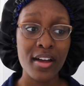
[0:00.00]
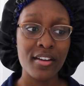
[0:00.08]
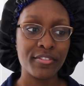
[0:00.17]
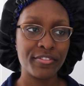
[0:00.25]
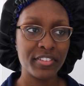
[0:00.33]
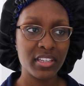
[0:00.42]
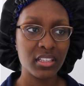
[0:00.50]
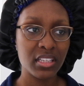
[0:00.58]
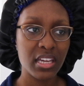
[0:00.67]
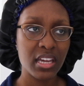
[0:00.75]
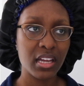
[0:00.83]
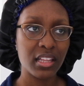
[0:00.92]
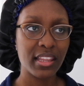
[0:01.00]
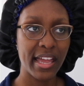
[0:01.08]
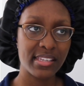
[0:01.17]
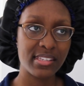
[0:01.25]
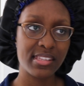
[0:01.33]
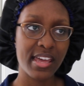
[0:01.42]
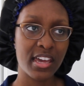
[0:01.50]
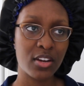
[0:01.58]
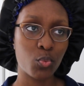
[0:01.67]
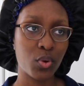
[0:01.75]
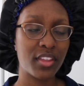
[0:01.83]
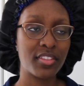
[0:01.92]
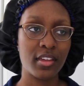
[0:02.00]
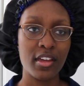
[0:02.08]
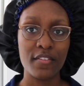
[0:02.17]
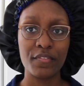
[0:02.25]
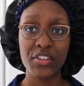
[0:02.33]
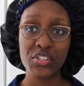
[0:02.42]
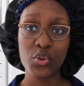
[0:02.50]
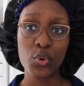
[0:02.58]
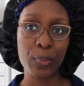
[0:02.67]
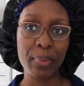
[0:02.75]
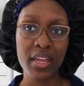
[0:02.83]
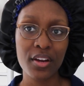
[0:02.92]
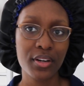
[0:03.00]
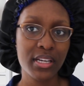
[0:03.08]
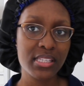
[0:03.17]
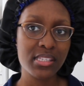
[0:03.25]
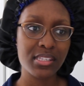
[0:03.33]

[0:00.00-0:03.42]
feeling less than with physical appearance.